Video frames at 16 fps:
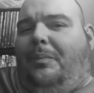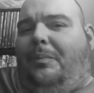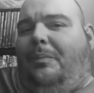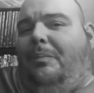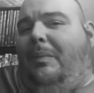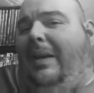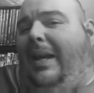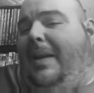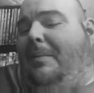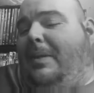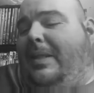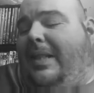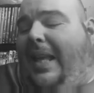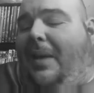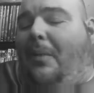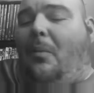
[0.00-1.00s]
maybe
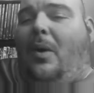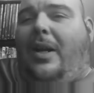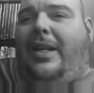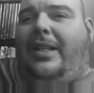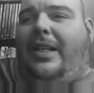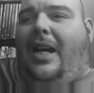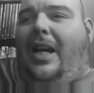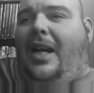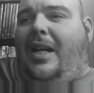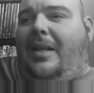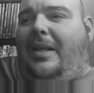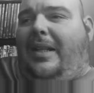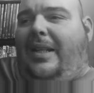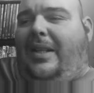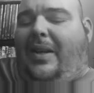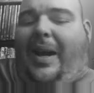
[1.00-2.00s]
they want it done
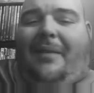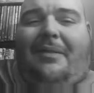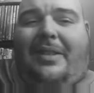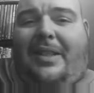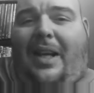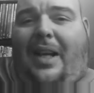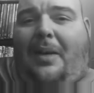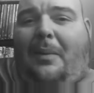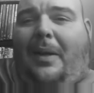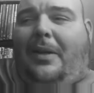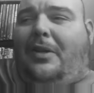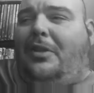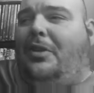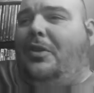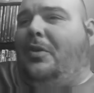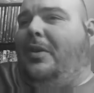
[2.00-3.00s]
and you haven't got around to
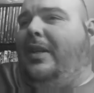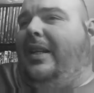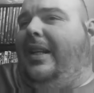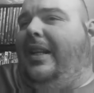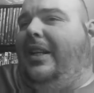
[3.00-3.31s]
doing it.